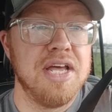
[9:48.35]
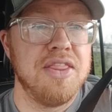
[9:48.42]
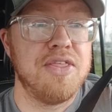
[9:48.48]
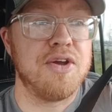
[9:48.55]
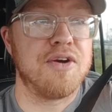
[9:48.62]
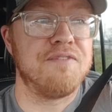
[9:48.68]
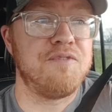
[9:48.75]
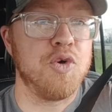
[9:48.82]

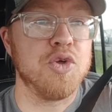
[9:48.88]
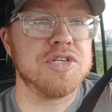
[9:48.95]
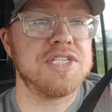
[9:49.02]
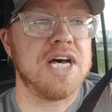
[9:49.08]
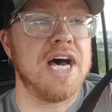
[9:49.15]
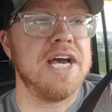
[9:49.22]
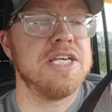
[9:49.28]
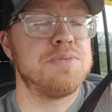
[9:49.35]
Their
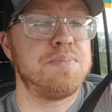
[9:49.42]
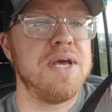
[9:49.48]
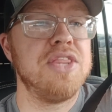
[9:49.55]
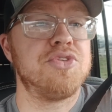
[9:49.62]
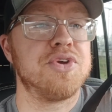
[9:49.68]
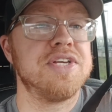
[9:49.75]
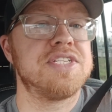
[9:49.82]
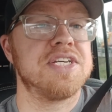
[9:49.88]
full-size
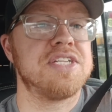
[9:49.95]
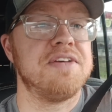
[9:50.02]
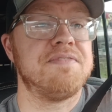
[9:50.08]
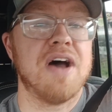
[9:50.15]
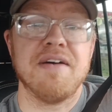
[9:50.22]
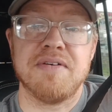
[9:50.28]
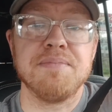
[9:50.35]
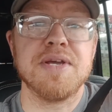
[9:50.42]

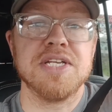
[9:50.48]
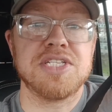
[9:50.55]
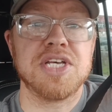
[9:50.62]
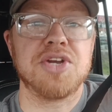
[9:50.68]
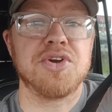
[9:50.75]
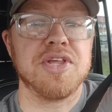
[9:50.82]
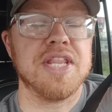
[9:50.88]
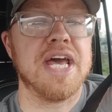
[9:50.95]
P365. I'm
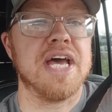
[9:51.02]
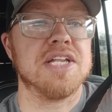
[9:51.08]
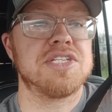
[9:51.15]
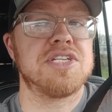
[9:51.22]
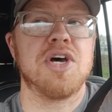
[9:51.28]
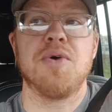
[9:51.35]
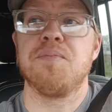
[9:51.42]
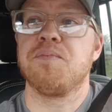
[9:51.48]
considering that.
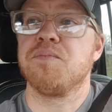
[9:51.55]
So,